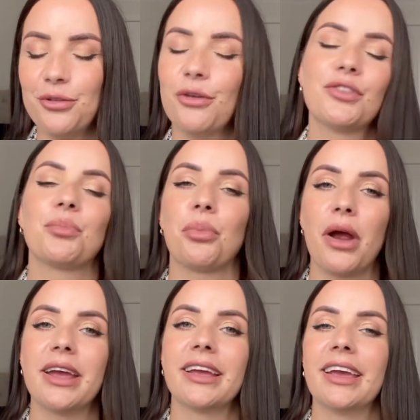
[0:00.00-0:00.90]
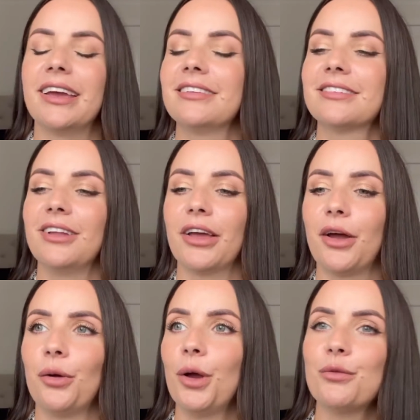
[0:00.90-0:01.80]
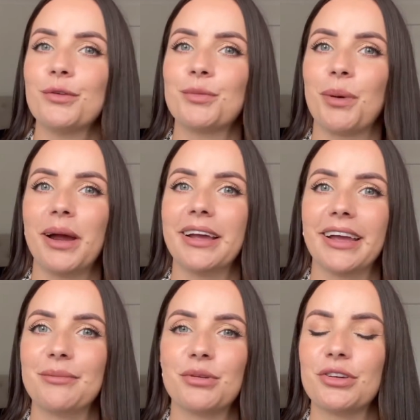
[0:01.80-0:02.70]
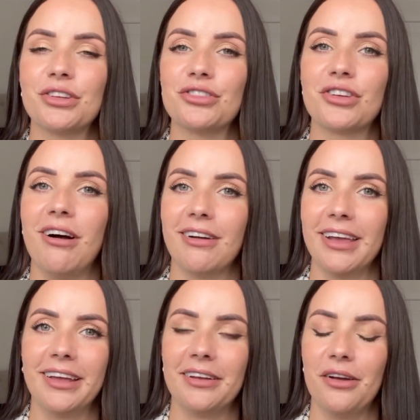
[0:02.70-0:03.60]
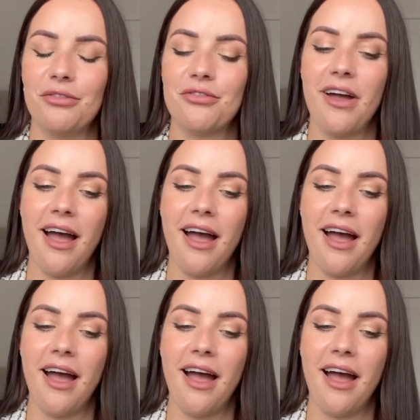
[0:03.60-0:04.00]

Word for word: forth, spraying it, like over spraying it because I just can't get enough.